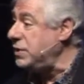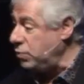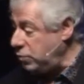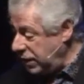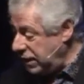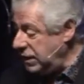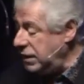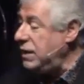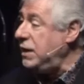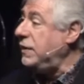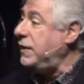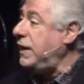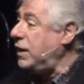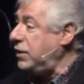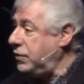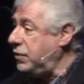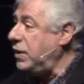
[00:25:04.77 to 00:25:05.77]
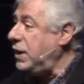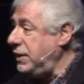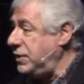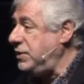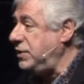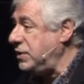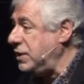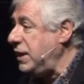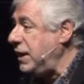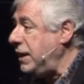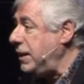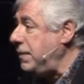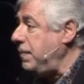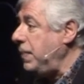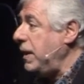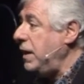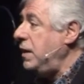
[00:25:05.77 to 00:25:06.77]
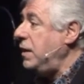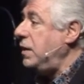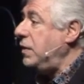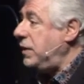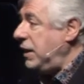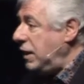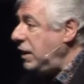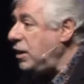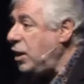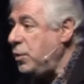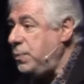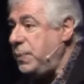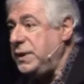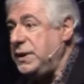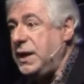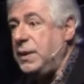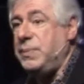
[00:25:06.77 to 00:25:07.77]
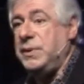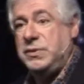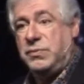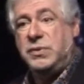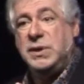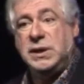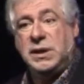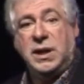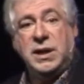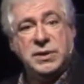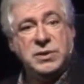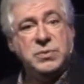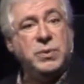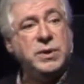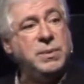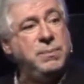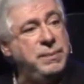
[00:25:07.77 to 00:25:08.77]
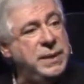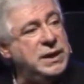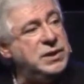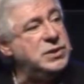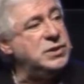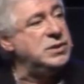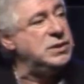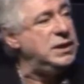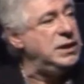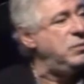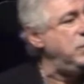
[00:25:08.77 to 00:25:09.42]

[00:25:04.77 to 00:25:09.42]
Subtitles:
And when that crisis came, then he opened up and realized what a mess he